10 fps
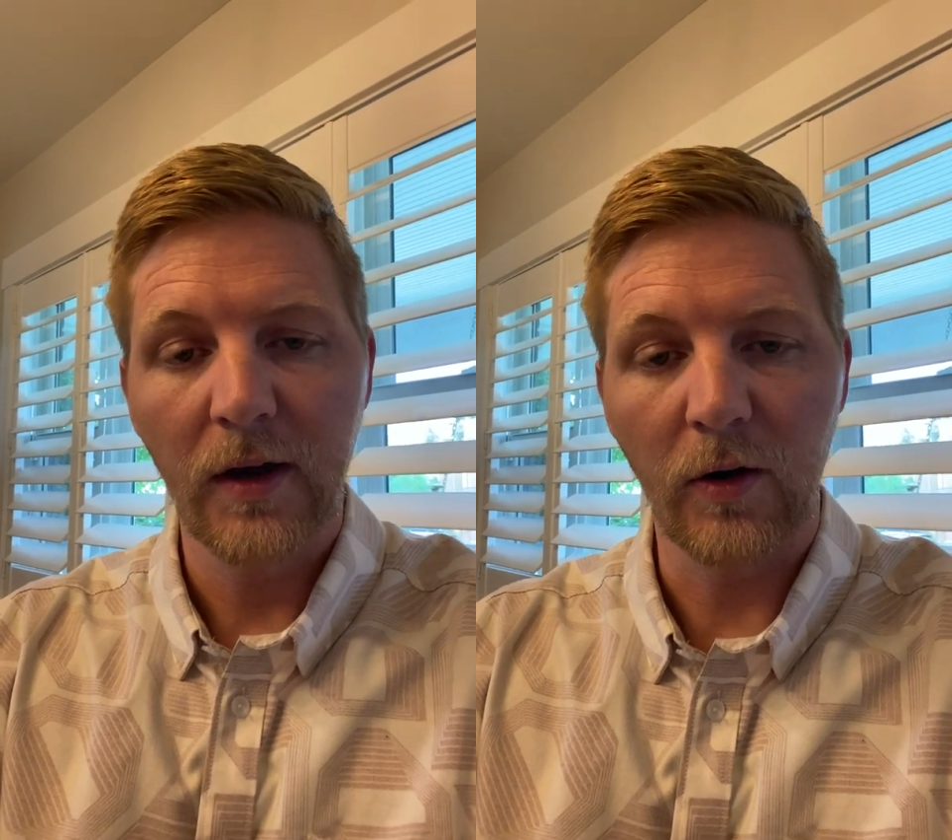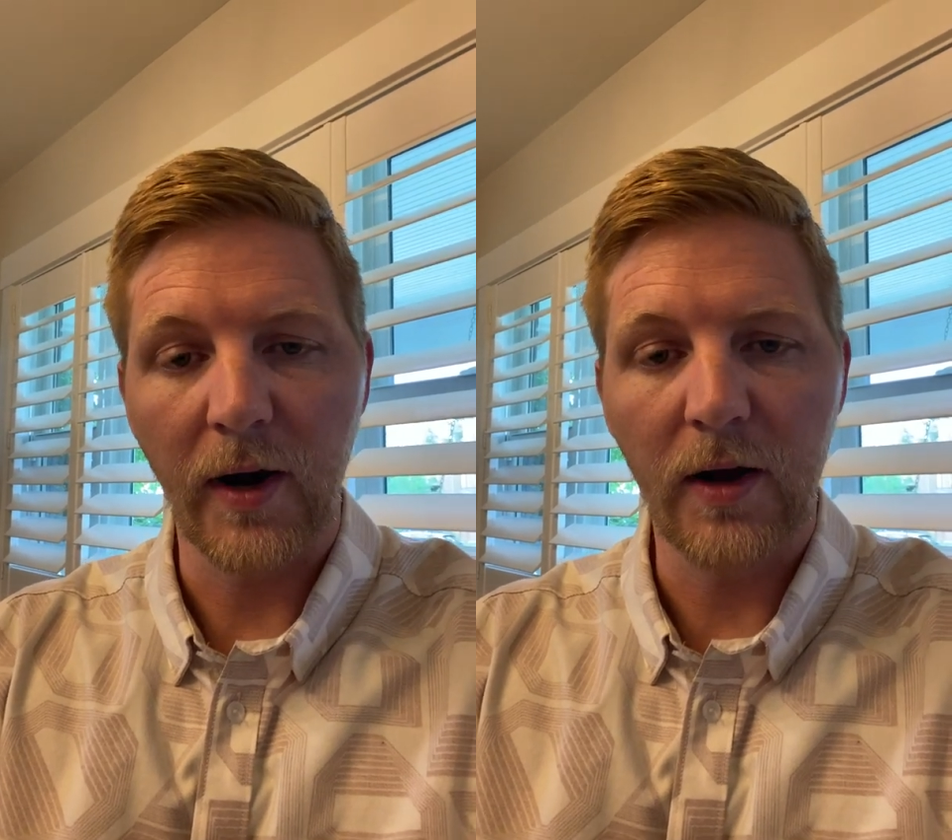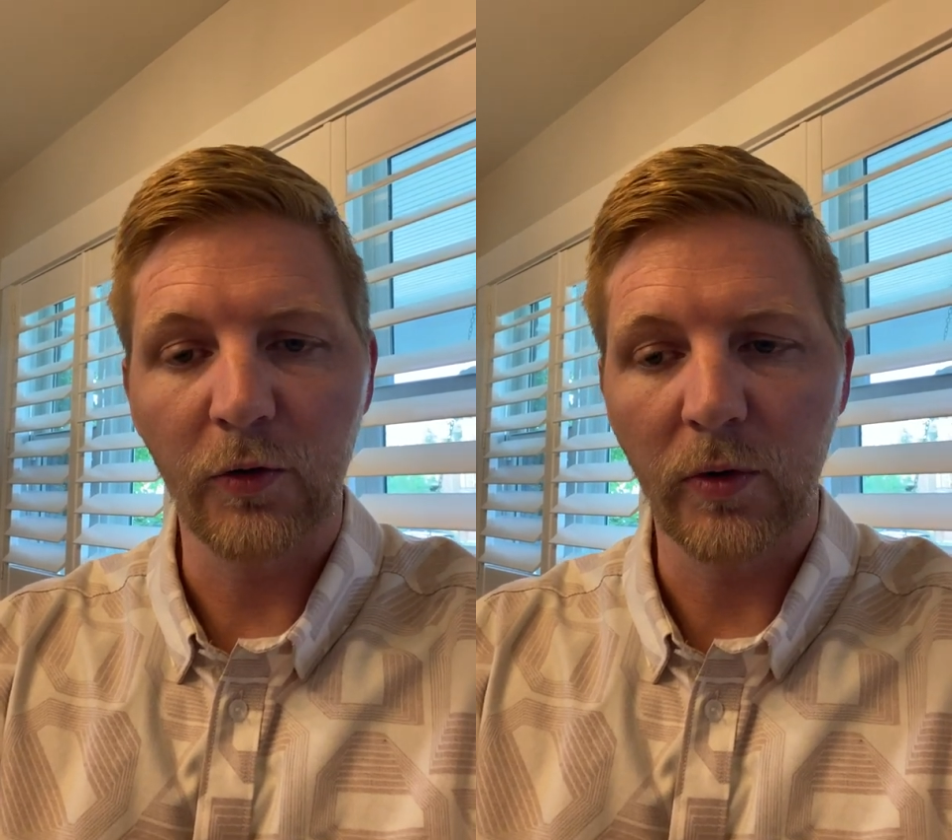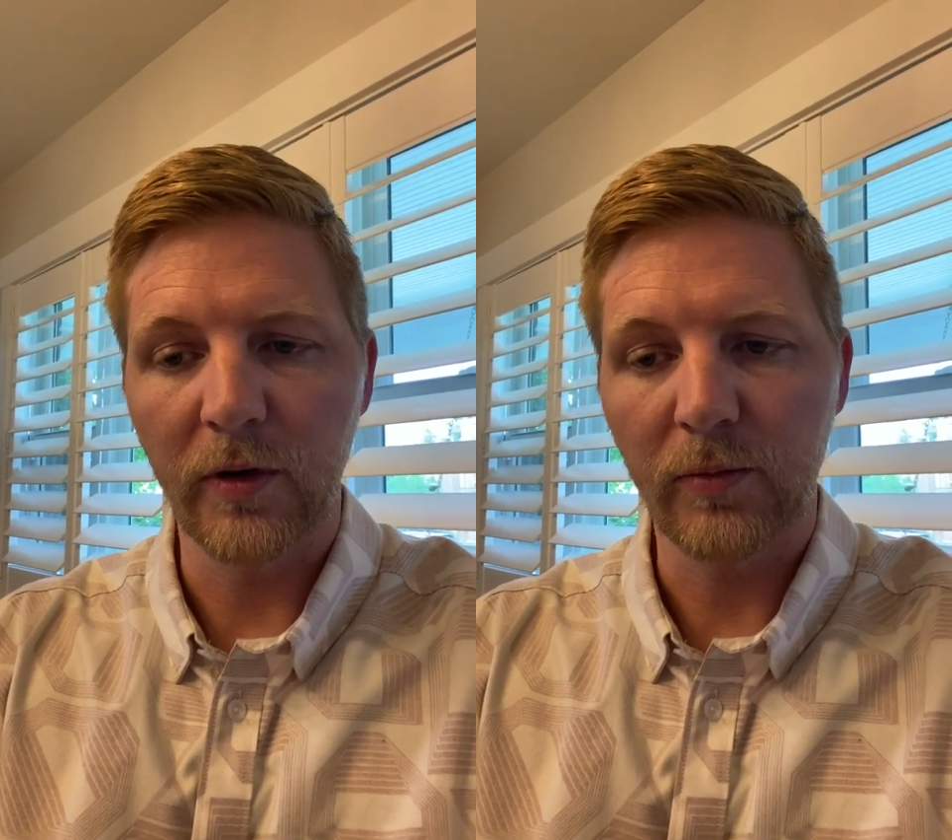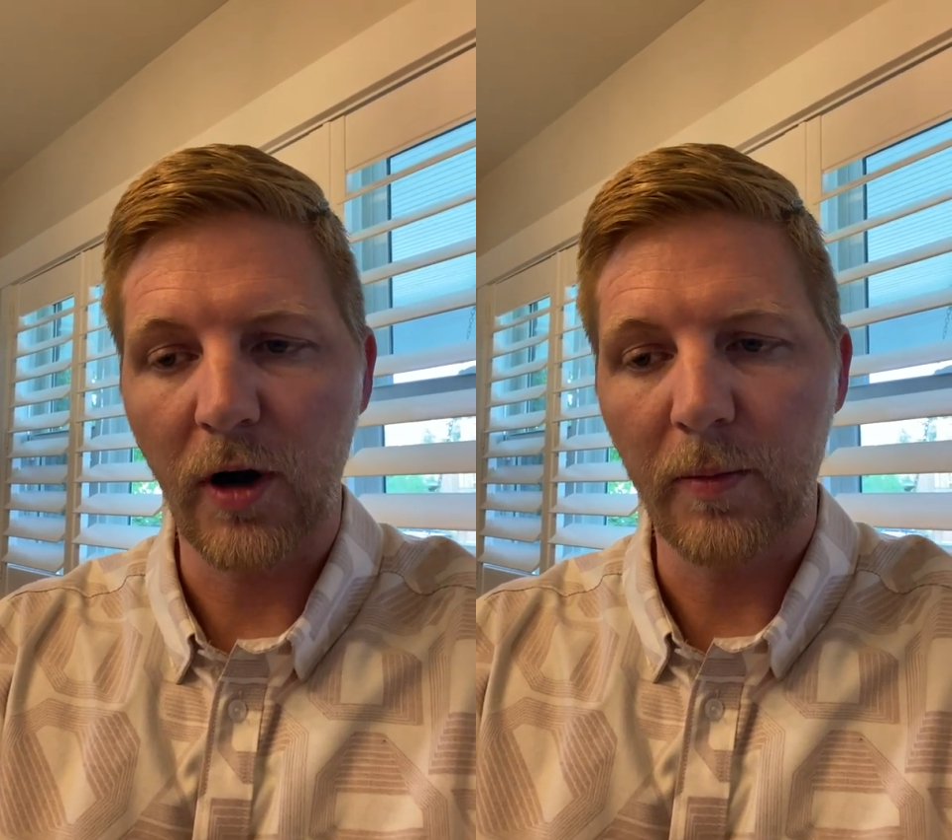around when a
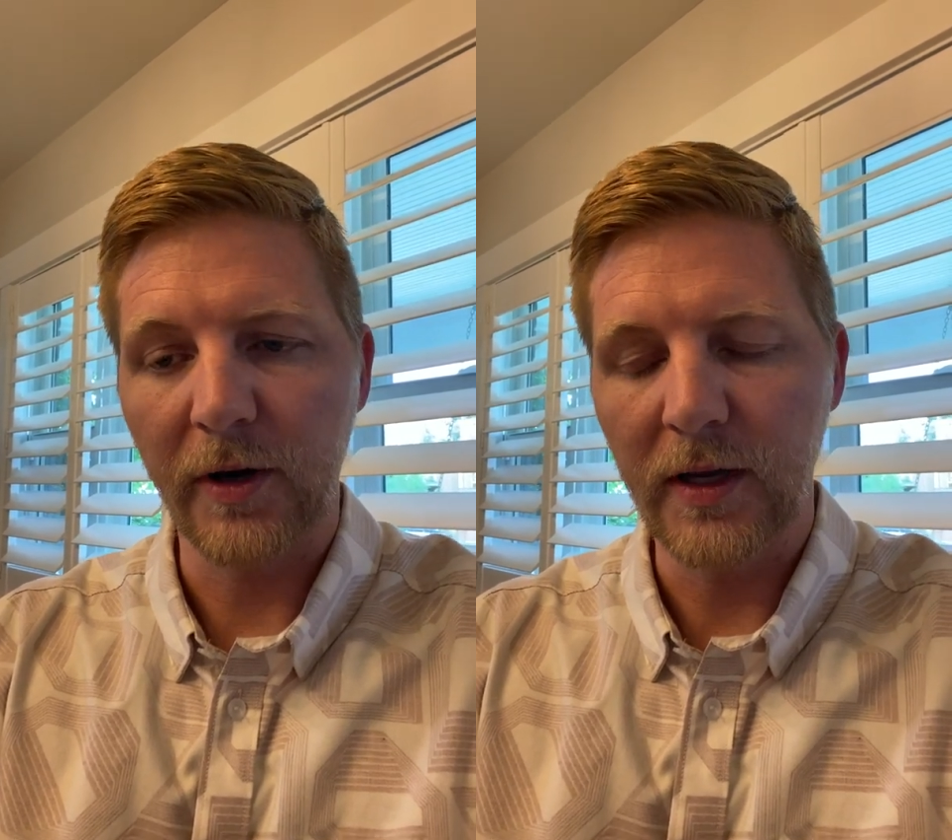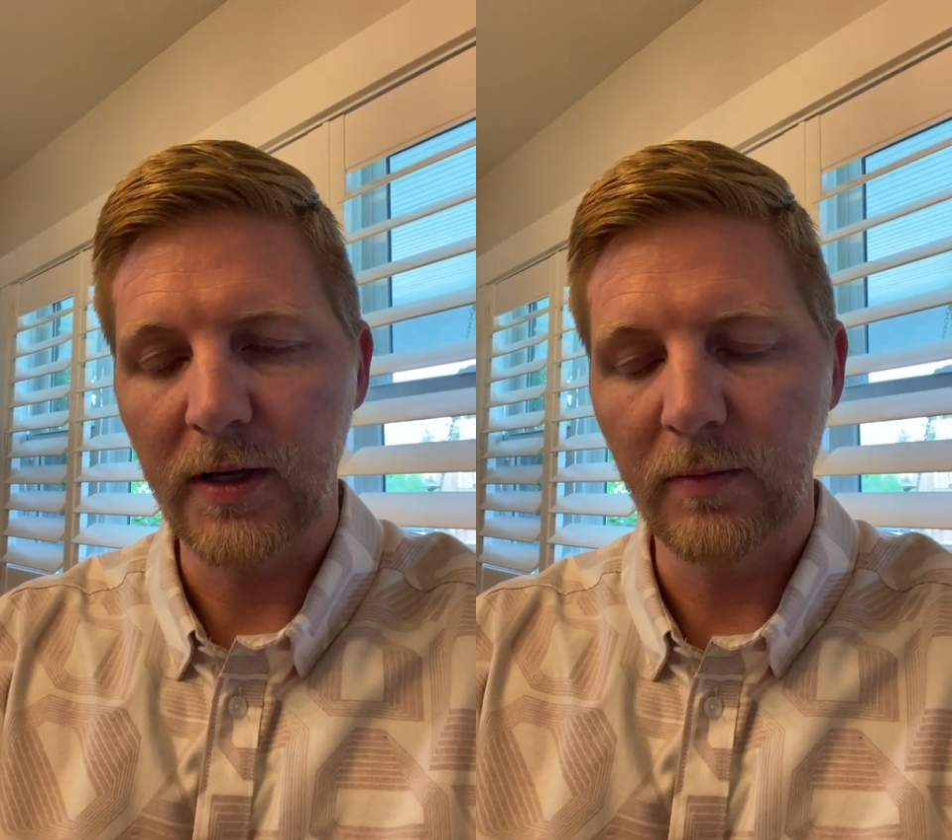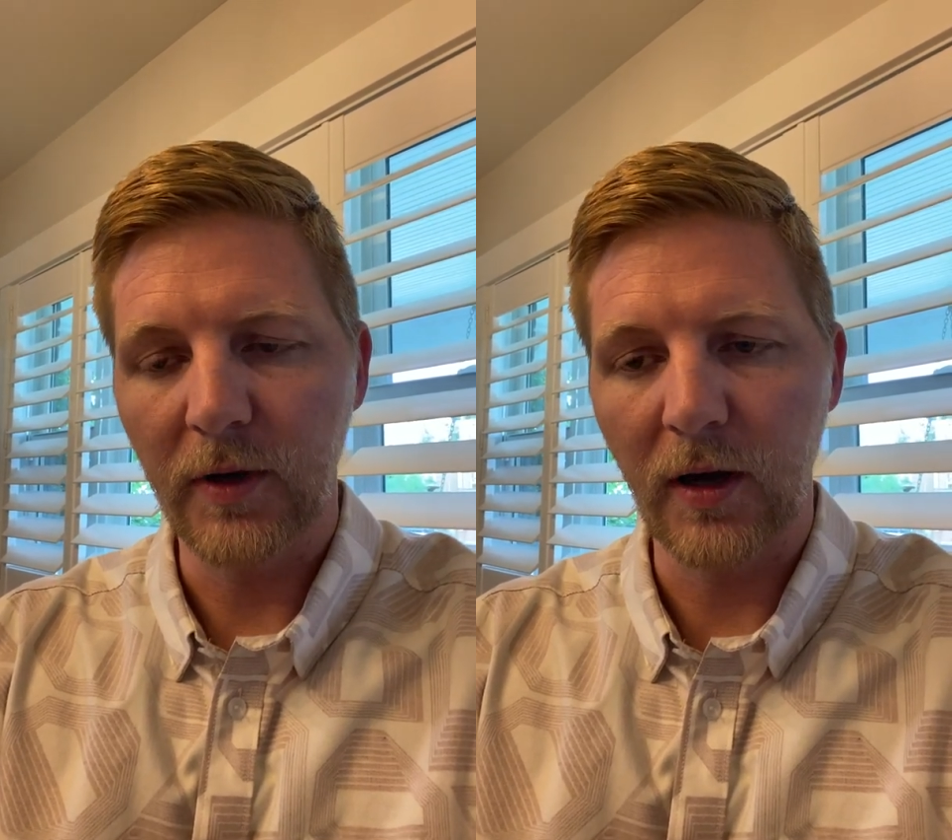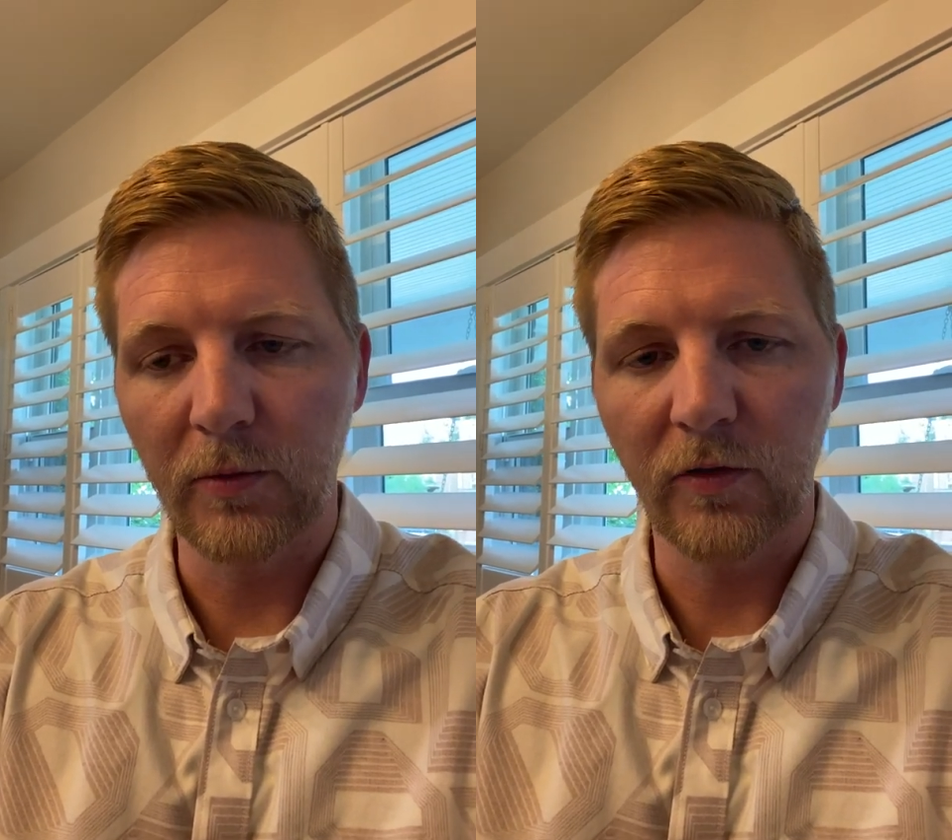property becomes